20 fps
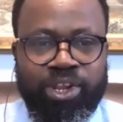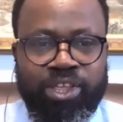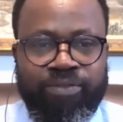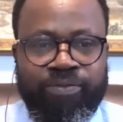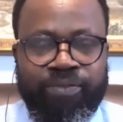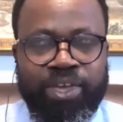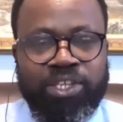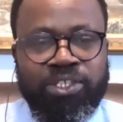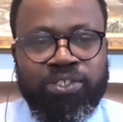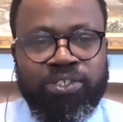
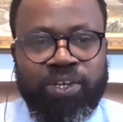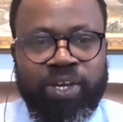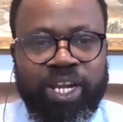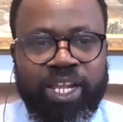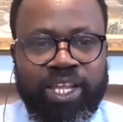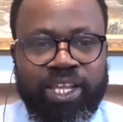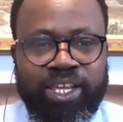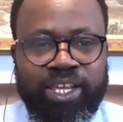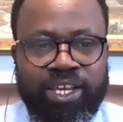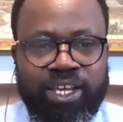But
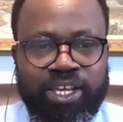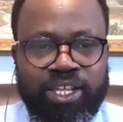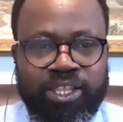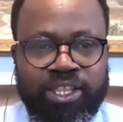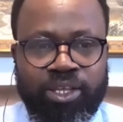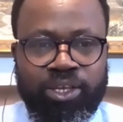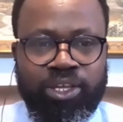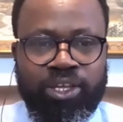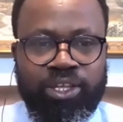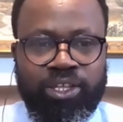eventually,
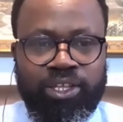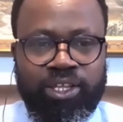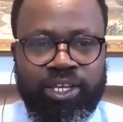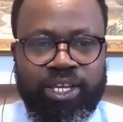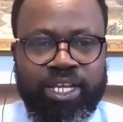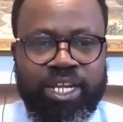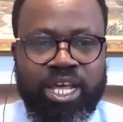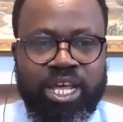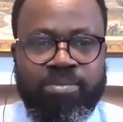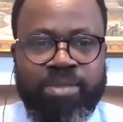
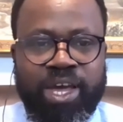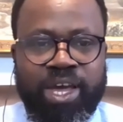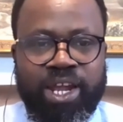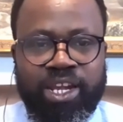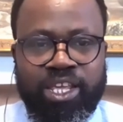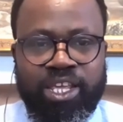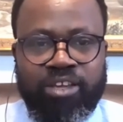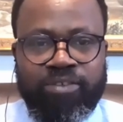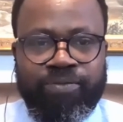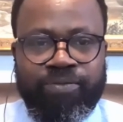Adam
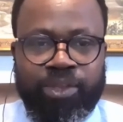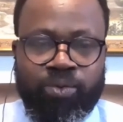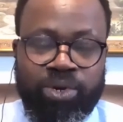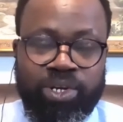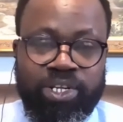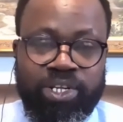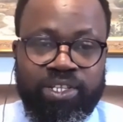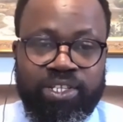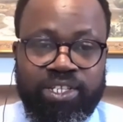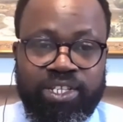and Eve, they
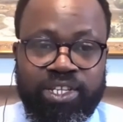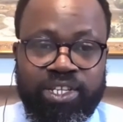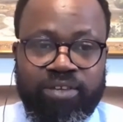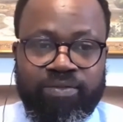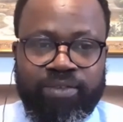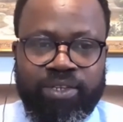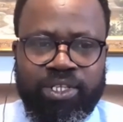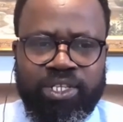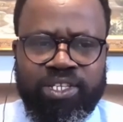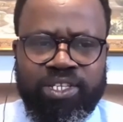were
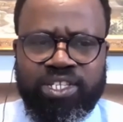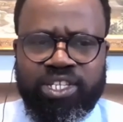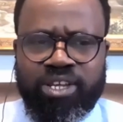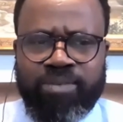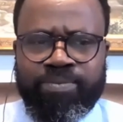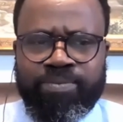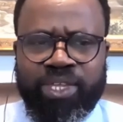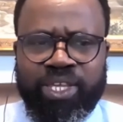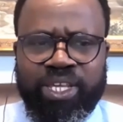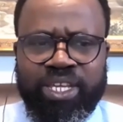deceived. The
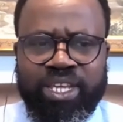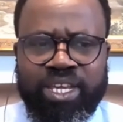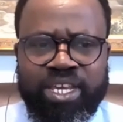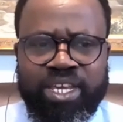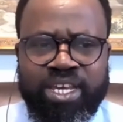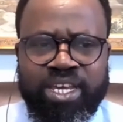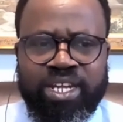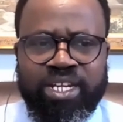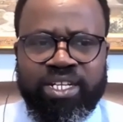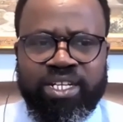same thing,
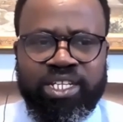